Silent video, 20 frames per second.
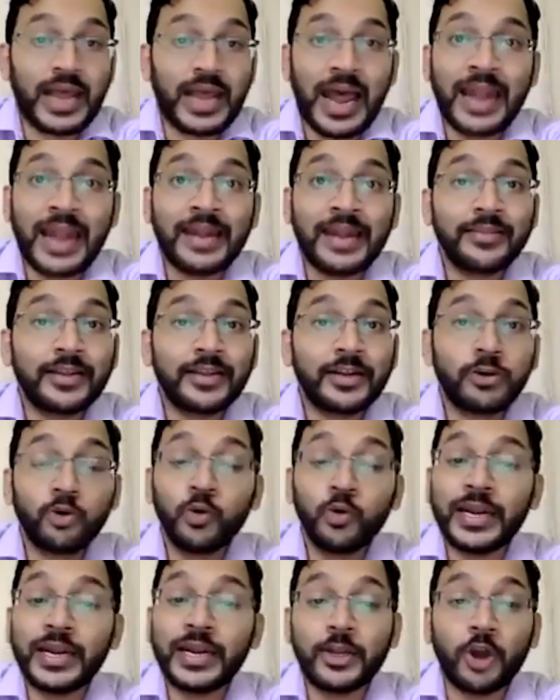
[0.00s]
And the
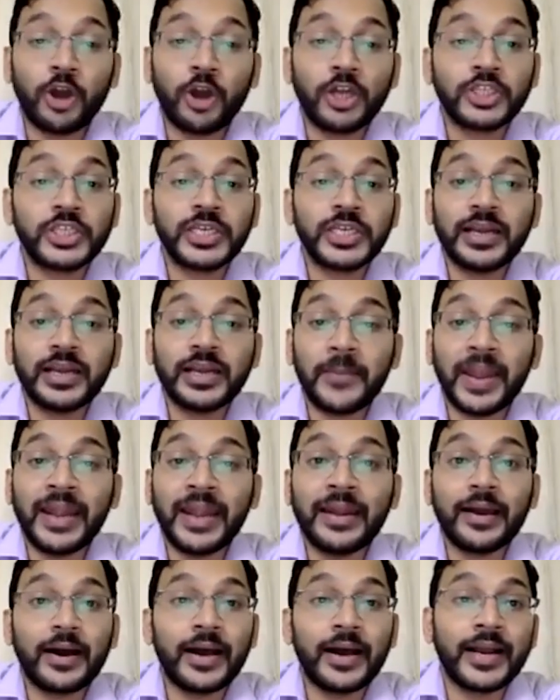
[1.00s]
true etiology
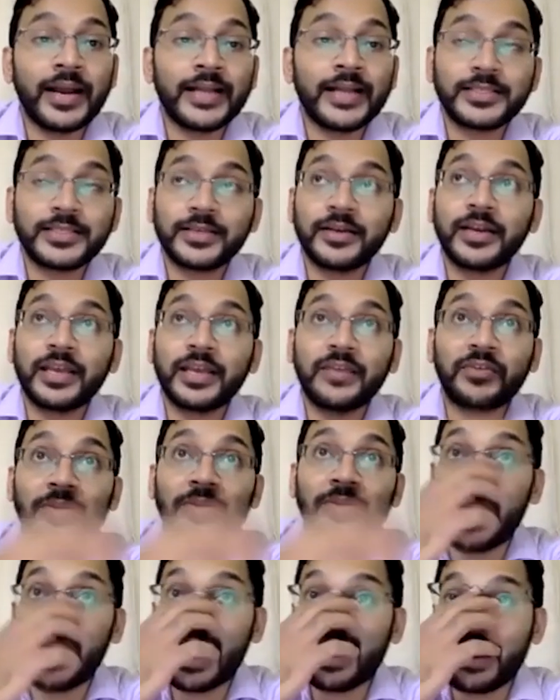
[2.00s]
remained unanswered
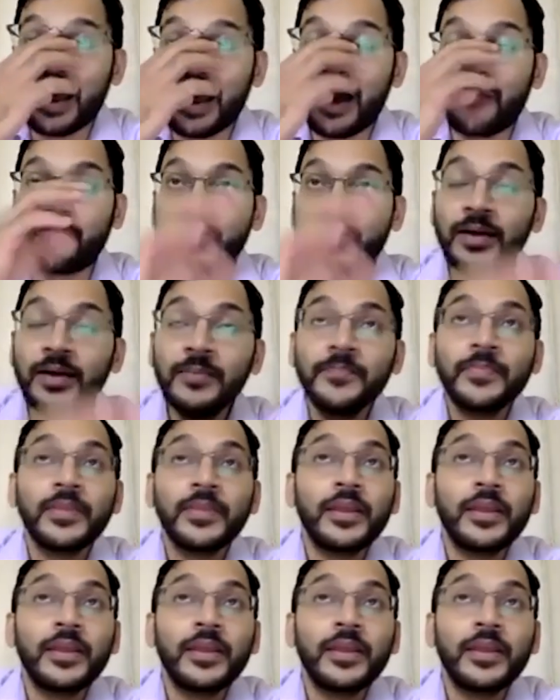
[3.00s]
even back after